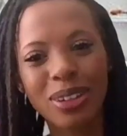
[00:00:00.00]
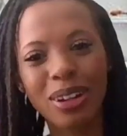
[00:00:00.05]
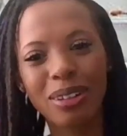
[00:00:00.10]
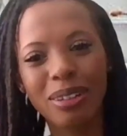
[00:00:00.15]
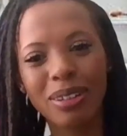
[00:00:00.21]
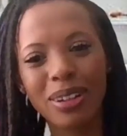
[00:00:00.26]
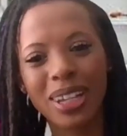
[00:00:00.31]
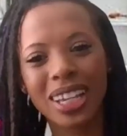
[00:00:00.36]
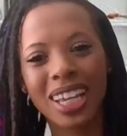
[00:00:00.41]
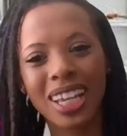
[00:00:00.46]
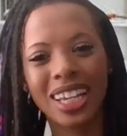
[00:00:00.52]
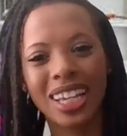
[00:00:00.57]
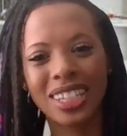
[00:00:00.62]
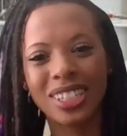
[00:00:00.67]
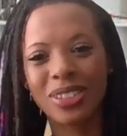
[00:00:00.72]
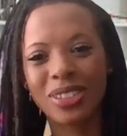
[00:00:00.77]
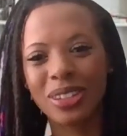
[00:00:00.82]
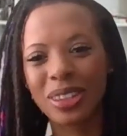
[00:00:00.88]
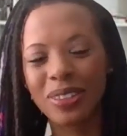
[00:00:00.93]
going
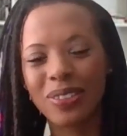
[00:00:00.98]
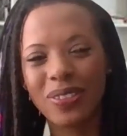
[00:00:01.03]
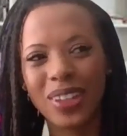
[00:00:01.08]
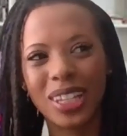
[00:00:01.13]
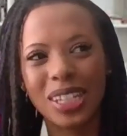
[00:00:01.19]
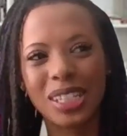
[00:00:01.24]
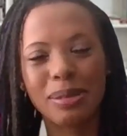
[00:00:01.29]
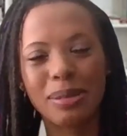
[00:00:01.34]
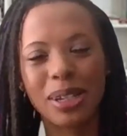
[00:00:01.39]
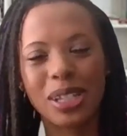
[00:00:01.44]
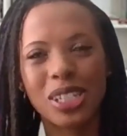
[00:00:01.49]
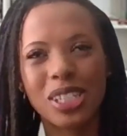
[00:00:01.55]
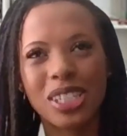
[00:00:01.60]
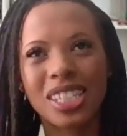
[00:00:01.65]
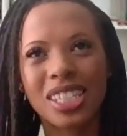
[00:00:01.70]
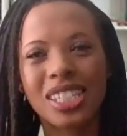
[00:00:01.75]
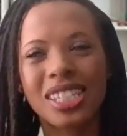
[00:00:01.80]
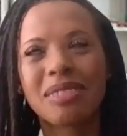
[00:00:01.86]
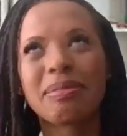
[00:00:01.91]
and doing the field
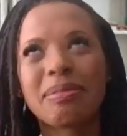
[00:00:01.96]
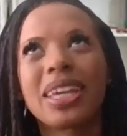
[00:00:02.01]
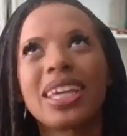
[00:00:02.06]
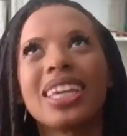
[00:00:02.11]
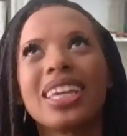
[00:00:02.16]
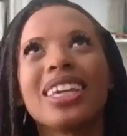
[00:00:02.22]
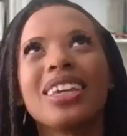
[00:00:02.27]
inspections because I'm like,